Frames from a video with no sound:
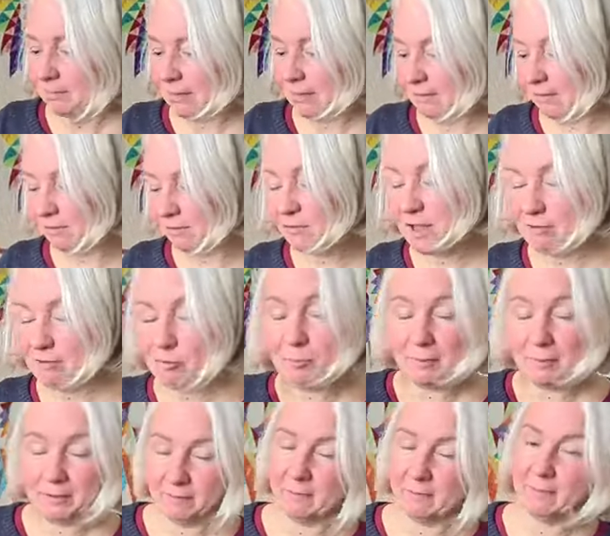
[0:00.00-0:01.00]
it's not
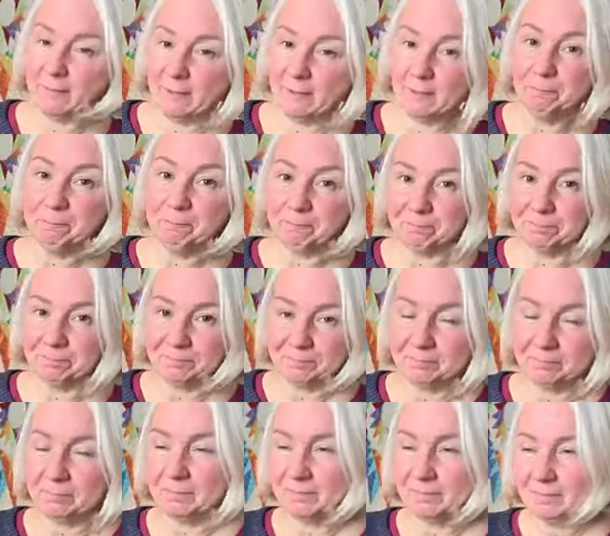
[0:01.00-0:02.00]
everybody's thing,
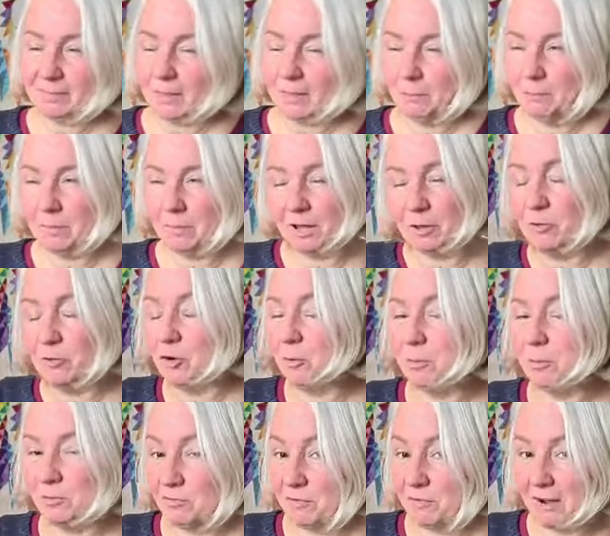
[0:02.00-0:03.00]
but I grew
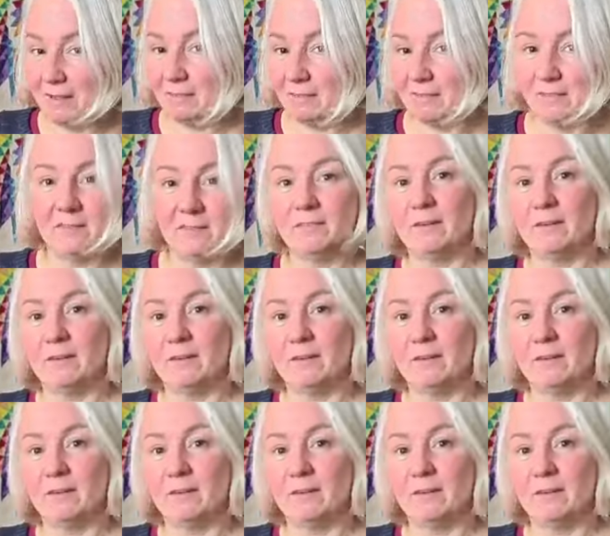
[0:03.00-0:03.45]
up in France,